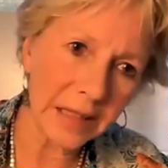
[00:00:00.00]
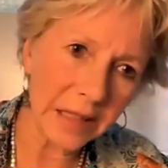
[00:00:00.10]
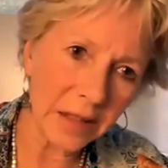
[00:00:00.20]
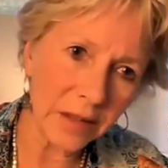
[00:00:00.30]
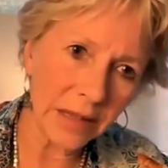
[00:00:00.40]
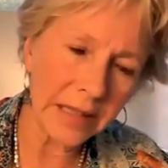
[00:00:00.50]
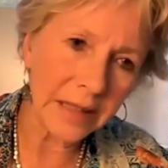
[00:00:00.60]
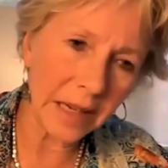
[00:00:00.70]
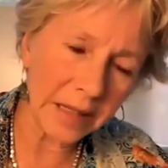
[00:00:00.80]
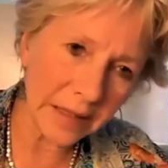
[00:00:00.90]
and
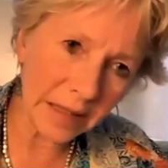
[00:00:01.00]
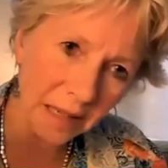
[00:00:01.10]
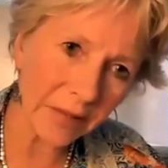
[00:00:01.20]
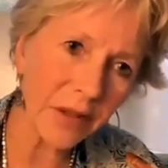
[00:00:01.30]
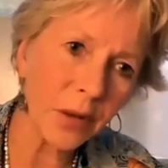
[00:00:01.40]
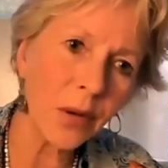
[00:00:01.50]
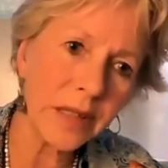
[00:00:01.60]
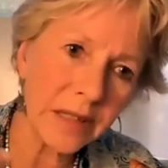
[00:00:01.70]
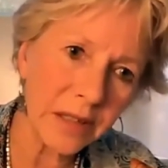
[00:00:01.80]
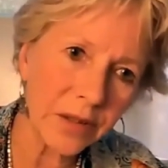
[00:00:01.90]
uncover what
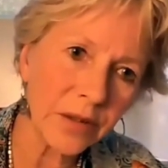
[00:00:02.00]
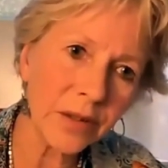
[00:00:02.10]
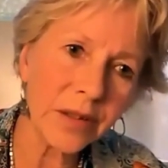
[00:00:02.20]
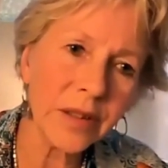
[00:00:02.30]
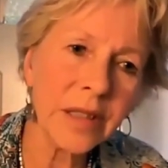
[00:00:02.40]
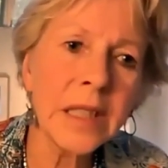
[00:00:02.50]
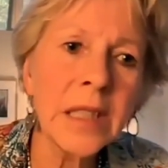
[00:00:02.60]
is your